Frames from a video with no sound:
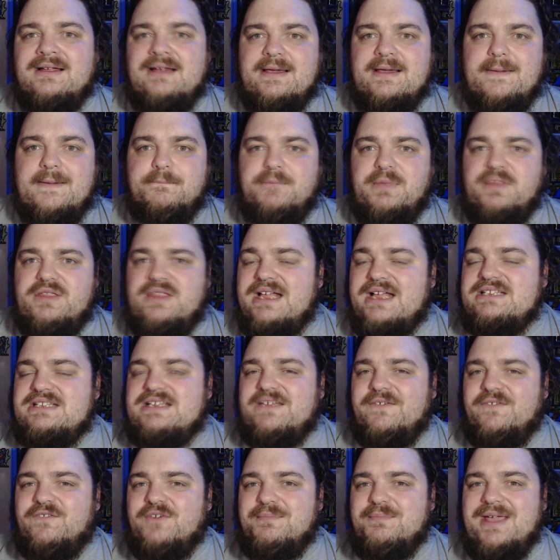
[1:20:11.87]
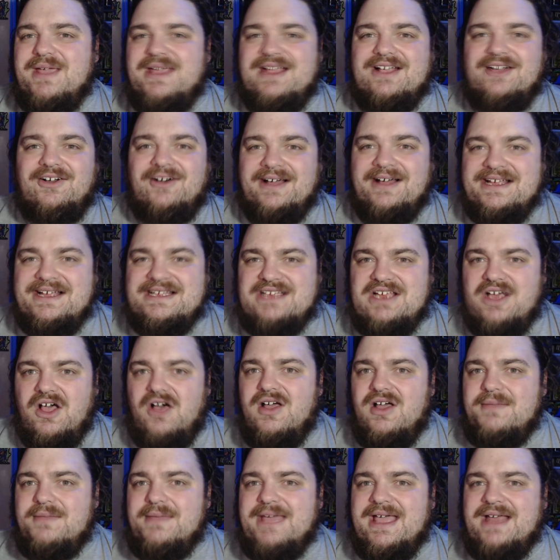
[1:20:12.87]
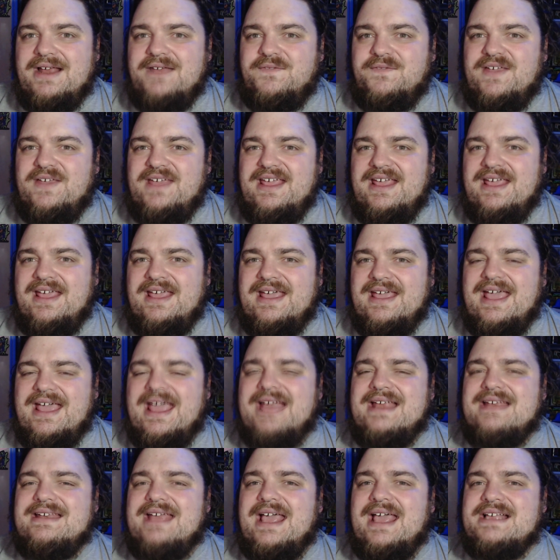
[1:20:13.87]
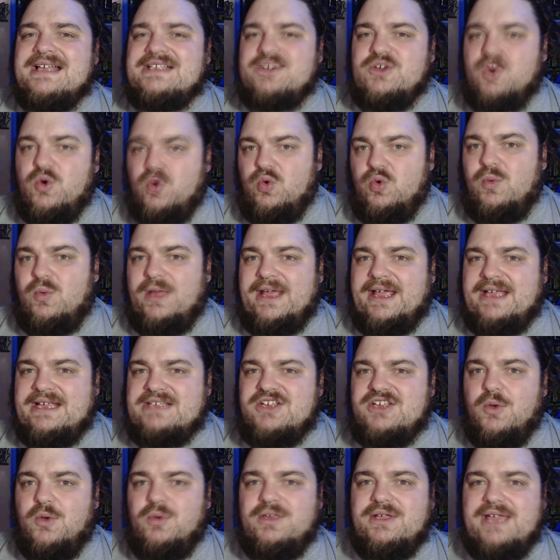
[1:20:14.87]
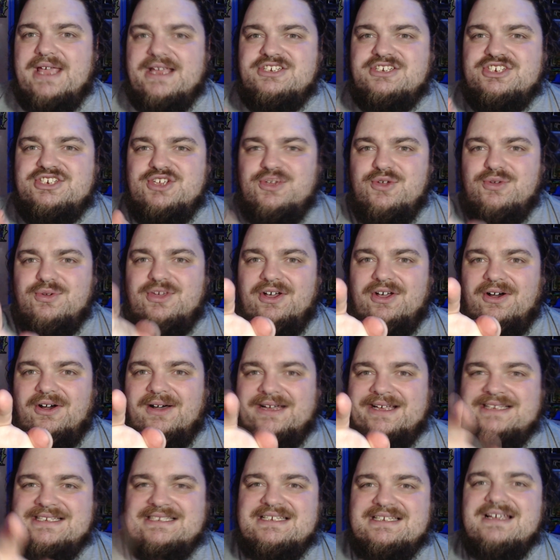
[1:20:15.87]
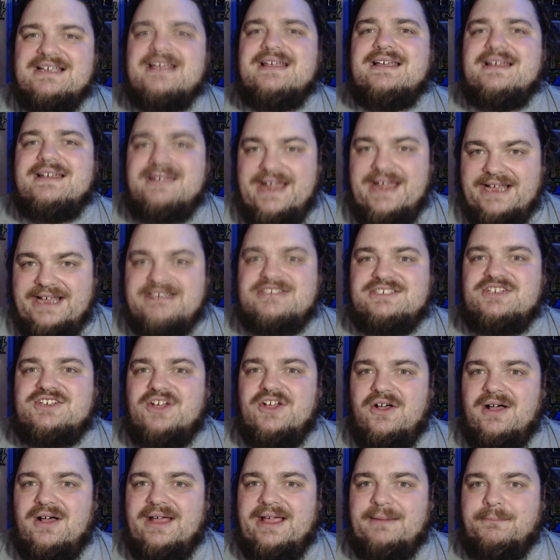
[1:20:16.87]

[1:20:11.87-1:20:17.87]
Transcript: But that's it from me, guys. I'm out of here, and as always, I will catch you guys next time.